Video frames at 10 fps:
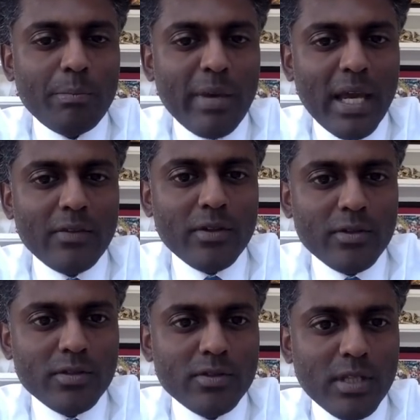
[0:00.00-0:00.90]

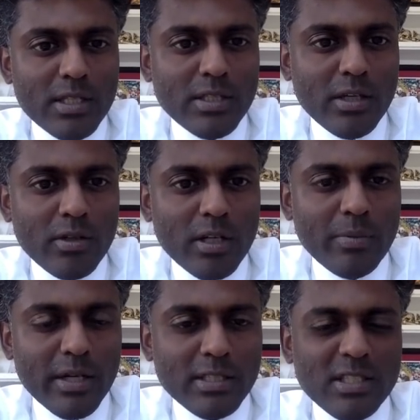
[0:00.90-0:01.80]
Panthers as they hook
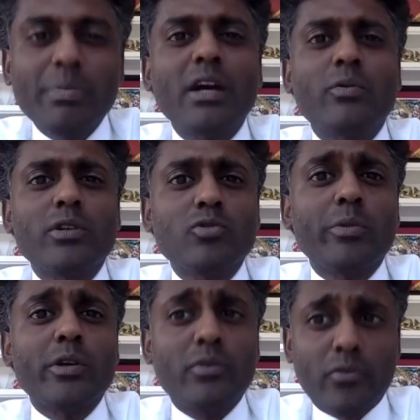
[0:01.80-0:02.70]
up against the Penguins will
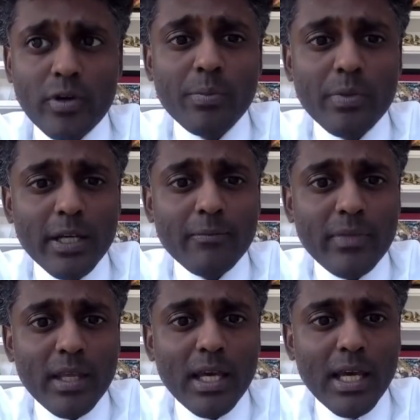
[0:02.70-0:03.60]
be your free play.
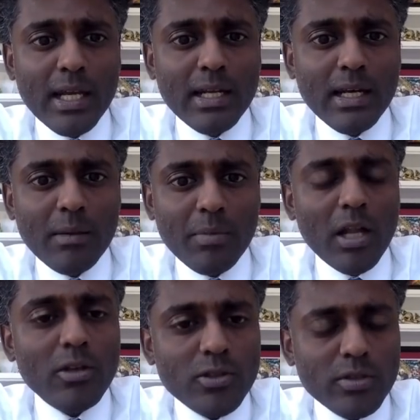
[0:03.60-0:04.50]
And but I'll
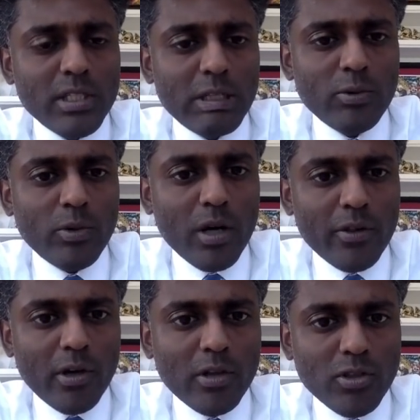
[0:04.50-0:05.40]
also tell you what our
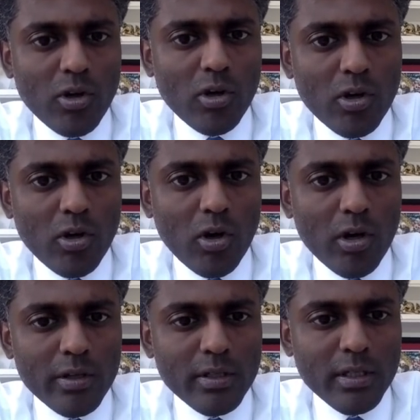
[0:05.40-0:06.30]
thoughts are
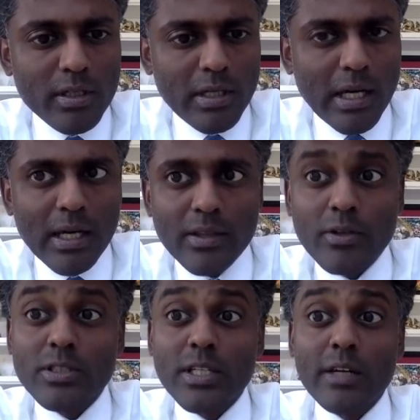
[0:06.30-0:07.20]
on the
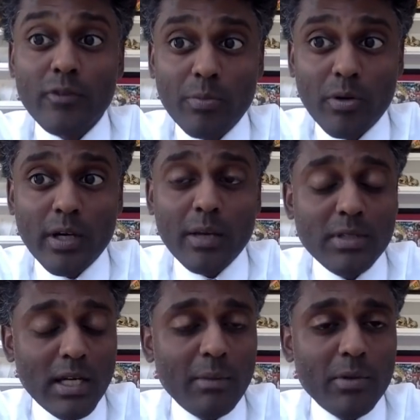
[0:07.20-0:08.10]
Thursday night football game
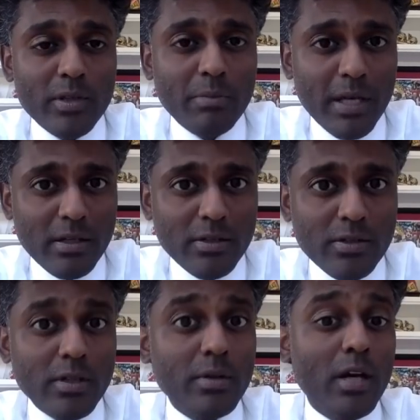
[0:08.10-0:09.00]
tonight between
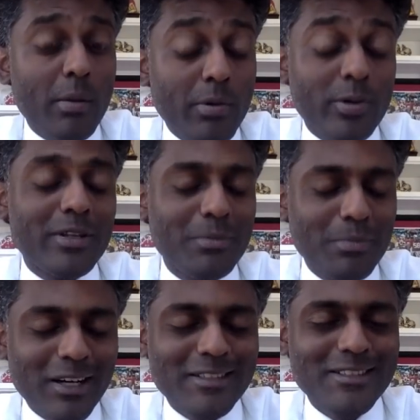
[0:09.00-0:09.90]
the
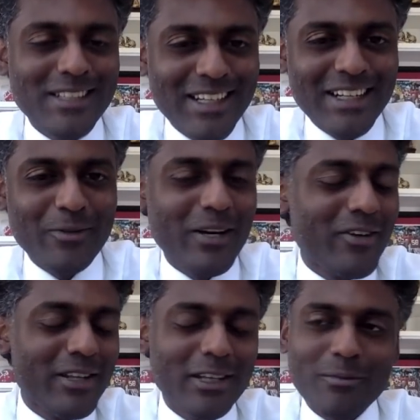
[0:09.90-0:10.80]
Bucks, and
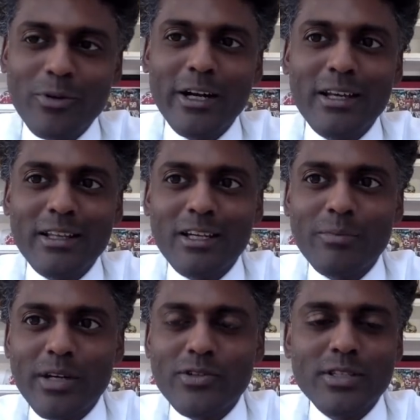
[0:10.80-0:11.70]
whenever I think of Brady, I think
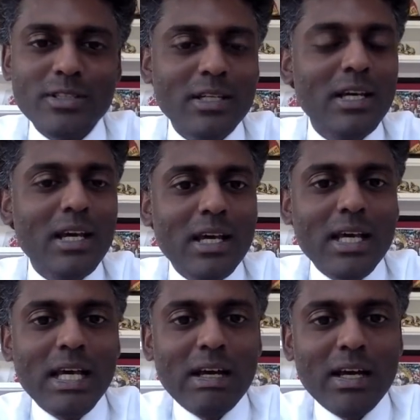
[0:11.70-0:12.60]
of Patriots,
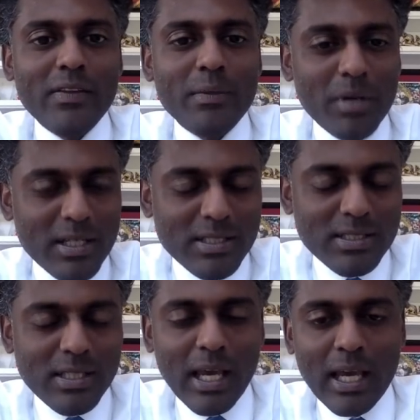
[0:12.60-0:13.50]
the
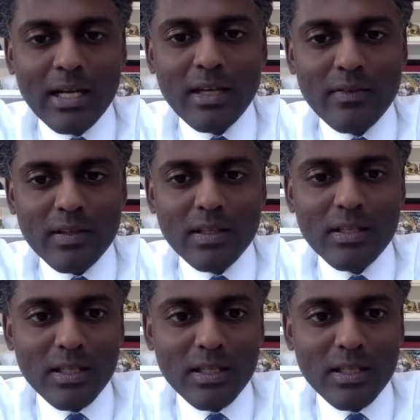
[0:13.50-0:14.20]
Bucks and the